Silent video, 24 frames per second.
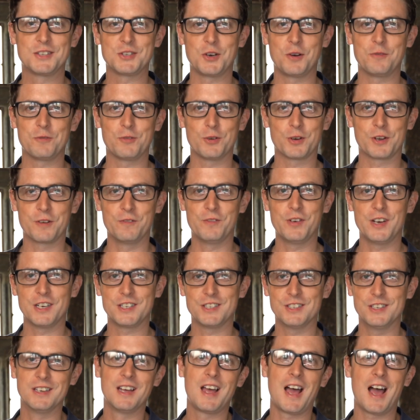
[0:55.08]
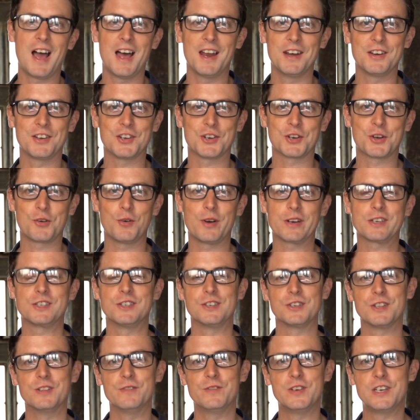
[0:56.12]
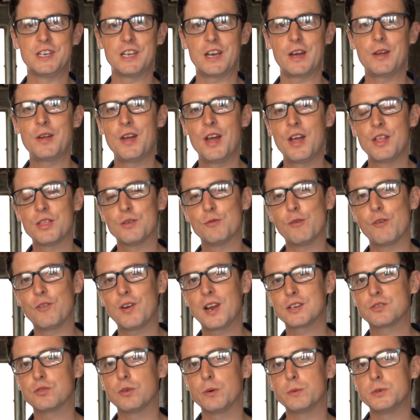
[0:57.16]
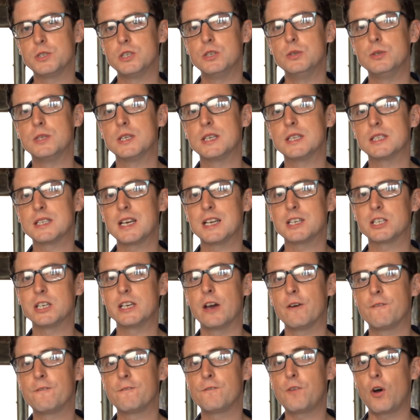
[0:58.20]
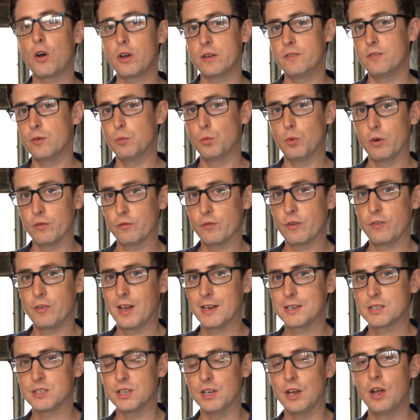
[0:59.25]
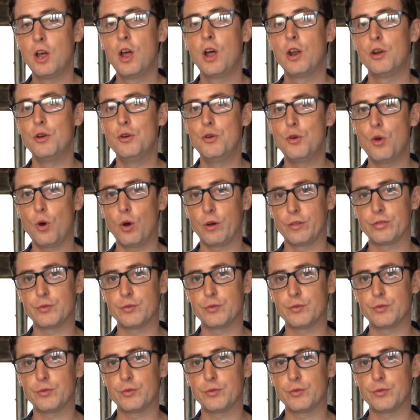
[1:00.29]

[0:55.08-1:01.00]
time for a confession and a correction to the video. The reflector I was using is actually a 5-in-1 reflector, not a